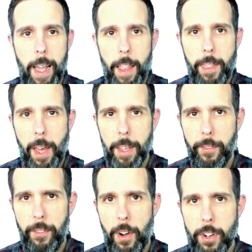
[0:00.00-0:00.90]
That
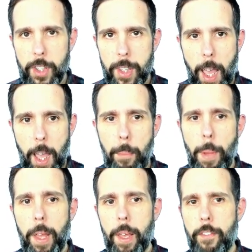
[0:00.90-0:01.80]
first step,
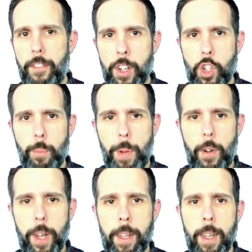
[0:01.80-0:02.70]
function
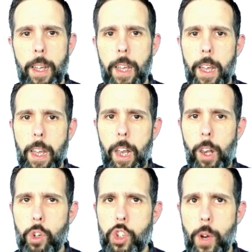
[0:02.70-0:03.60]
pairing,
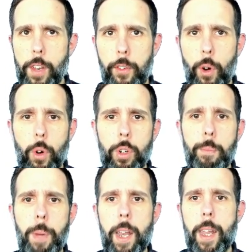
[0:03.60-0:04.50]
looks
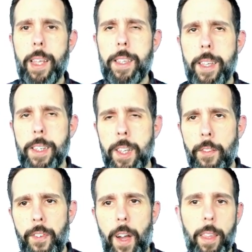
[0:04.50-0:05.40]
straightforward, but it is in
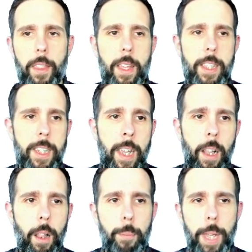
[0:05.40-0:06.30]
fact the
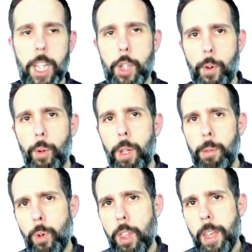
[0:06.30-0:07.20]
single biggest
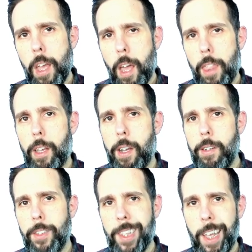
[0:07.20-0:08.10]
problem with the
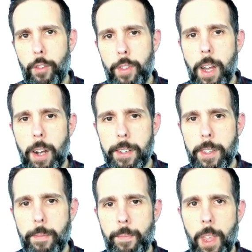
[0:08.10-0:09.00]
current state of the
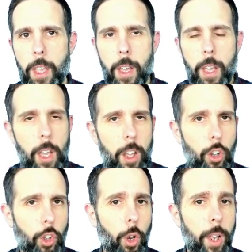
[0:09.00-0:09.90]
art.
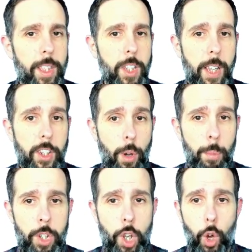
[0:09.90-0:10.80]
Not only it's
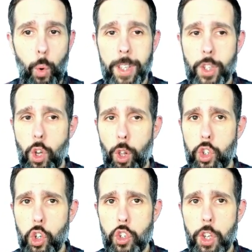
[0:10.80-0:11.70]
extremely slow, it's
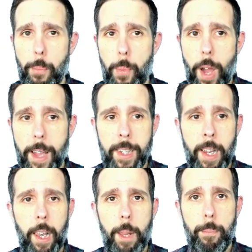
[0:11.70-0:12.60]
also
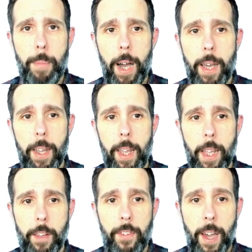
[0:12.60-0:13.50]
surprisingly bad
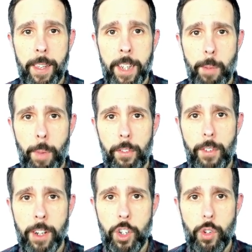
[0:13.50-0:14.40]
at finding similar
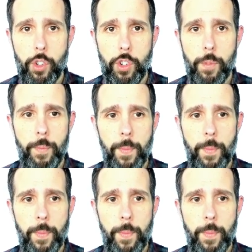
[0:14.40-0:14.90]
functions.